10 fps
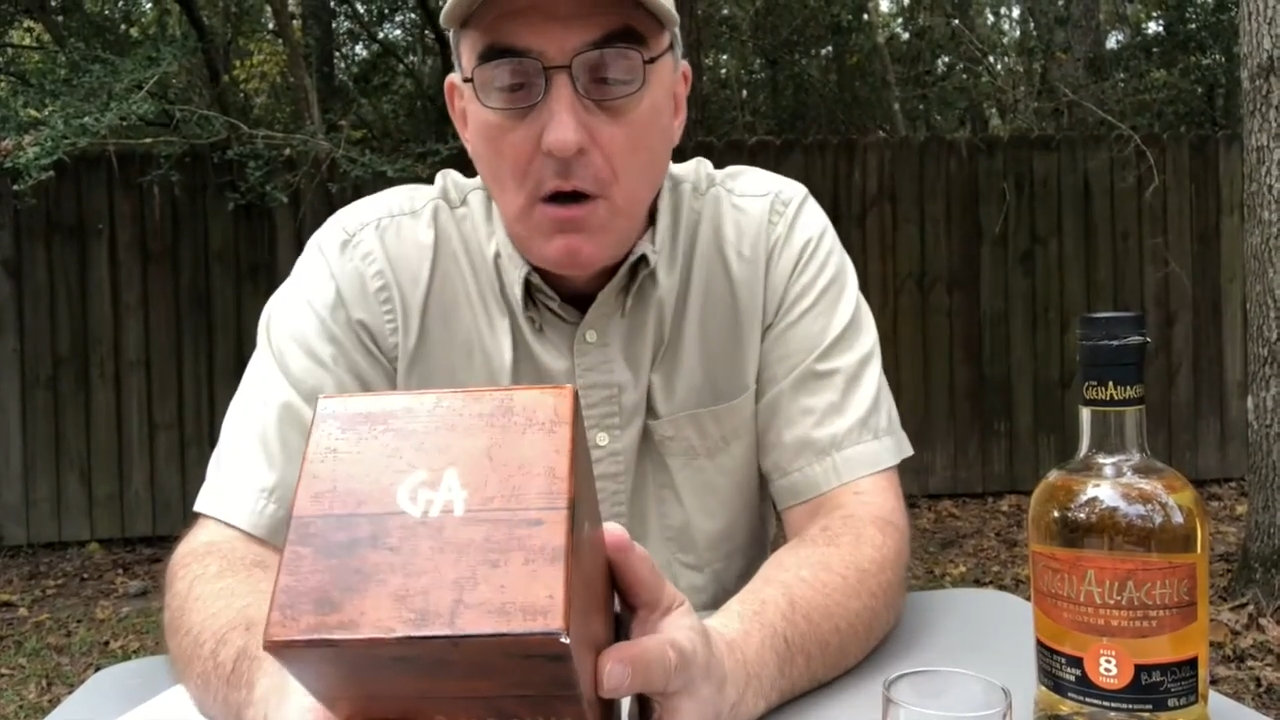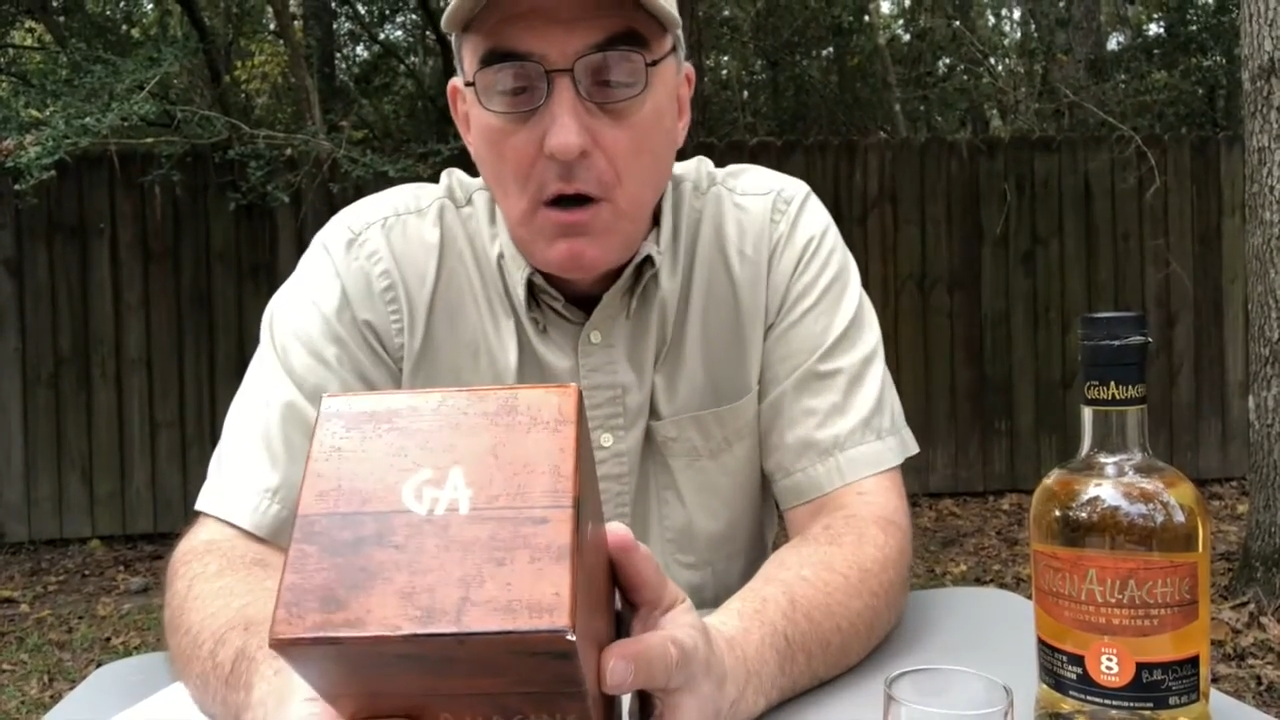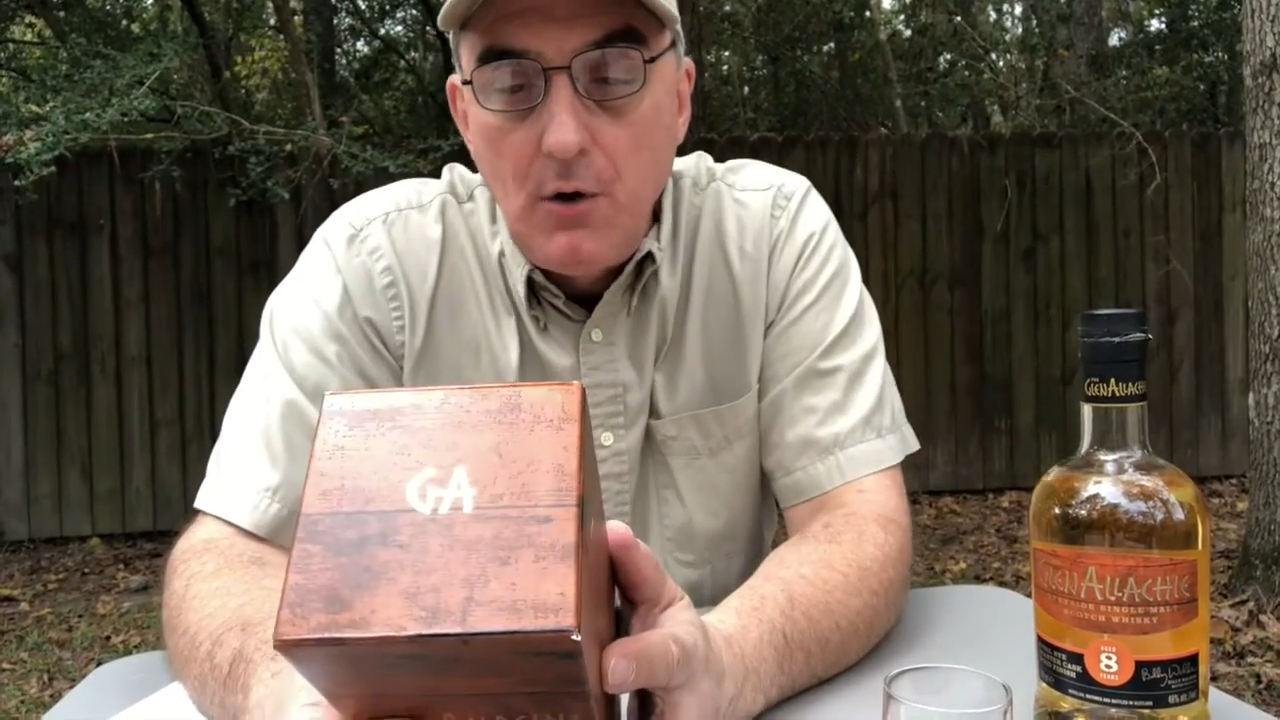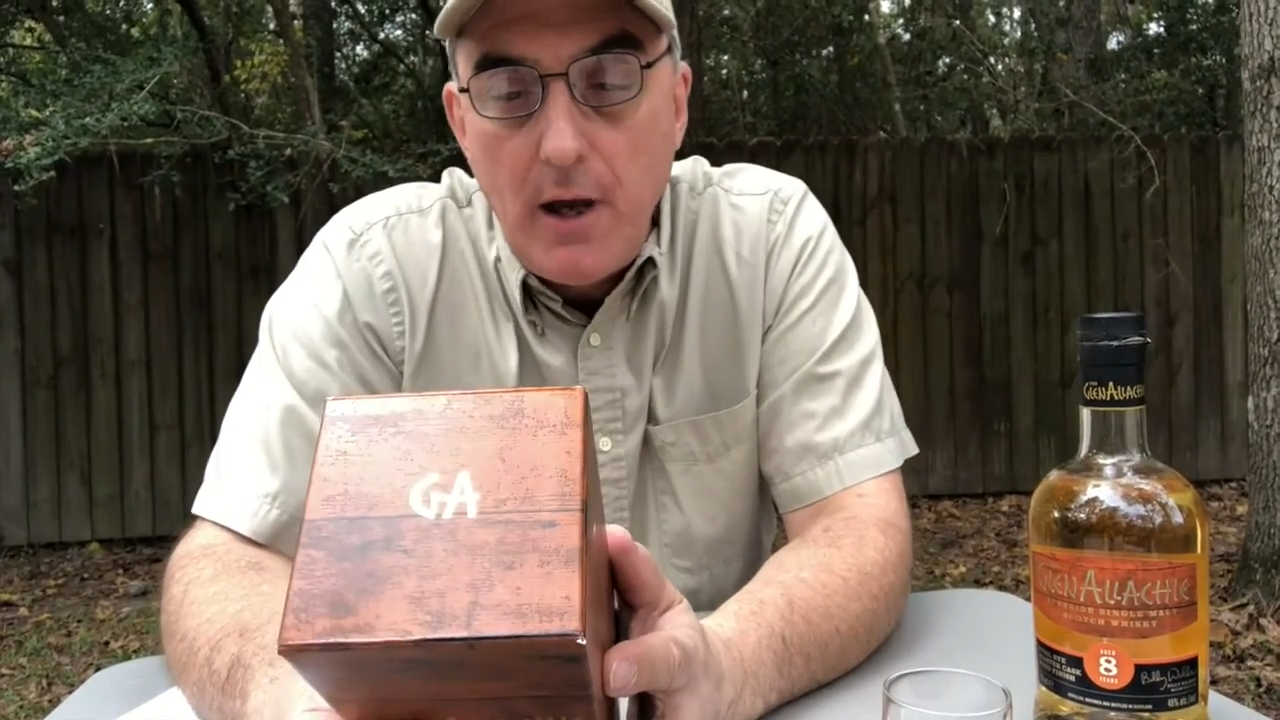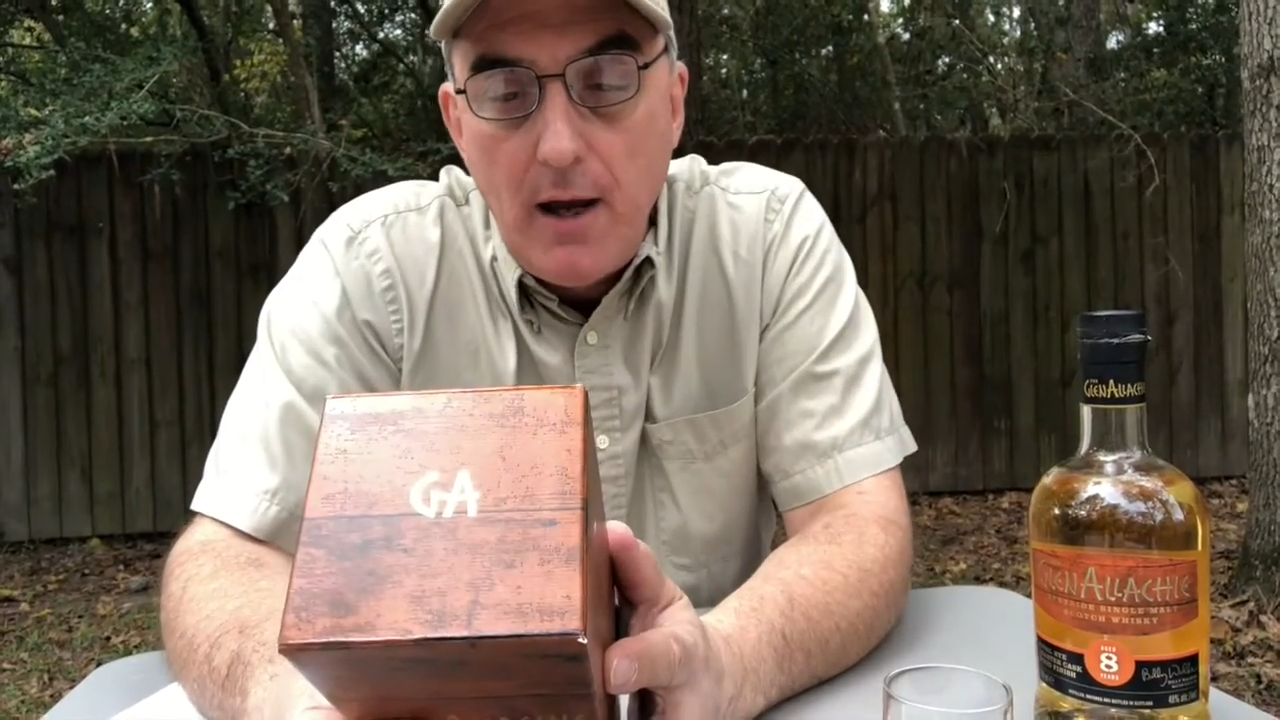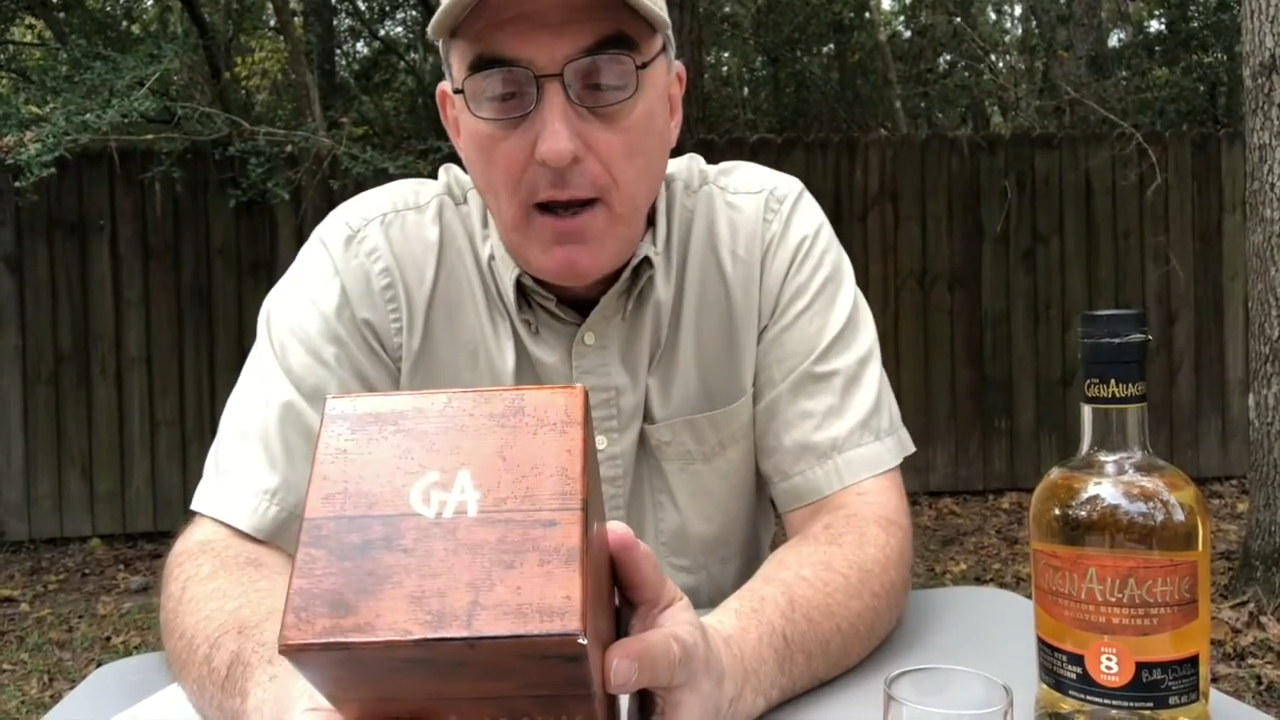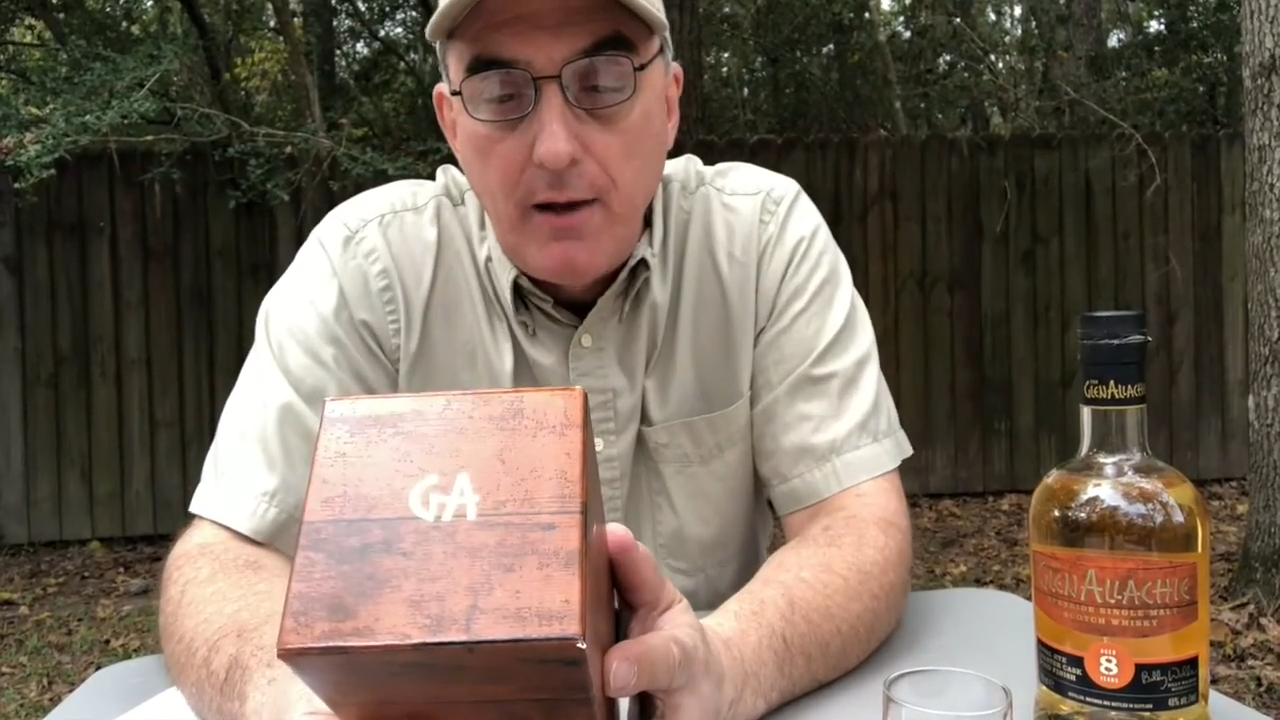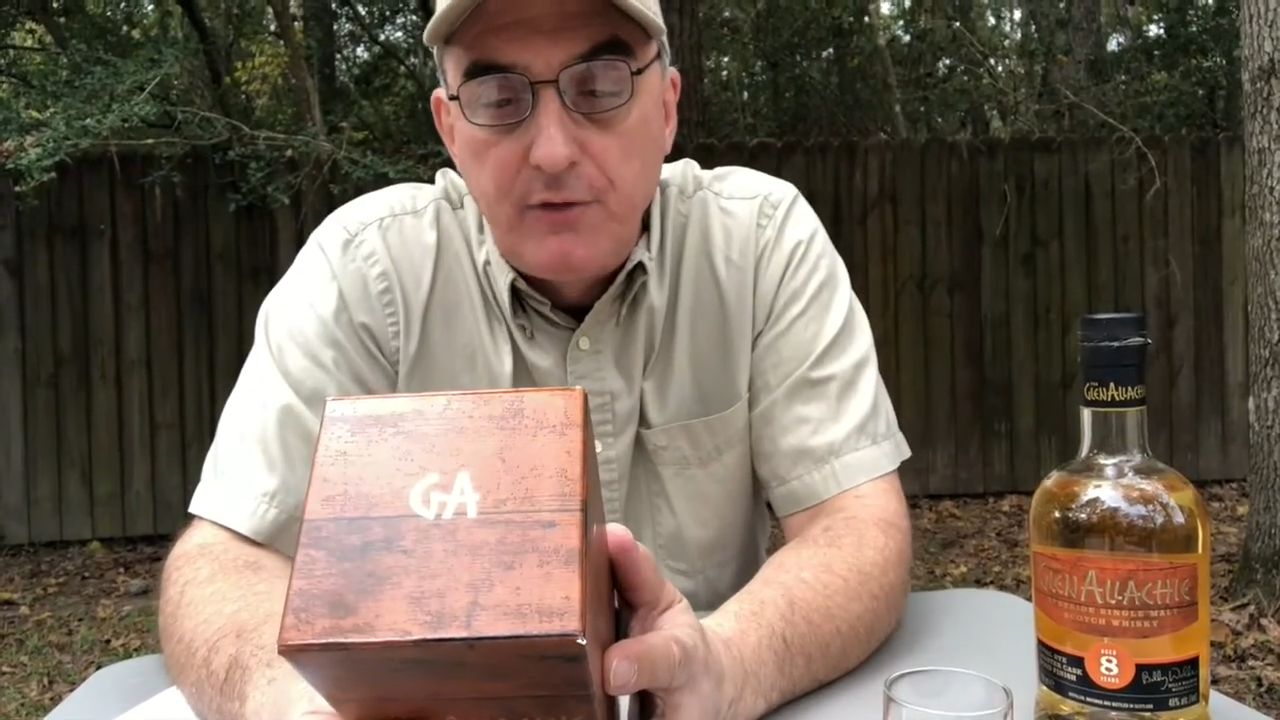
okay,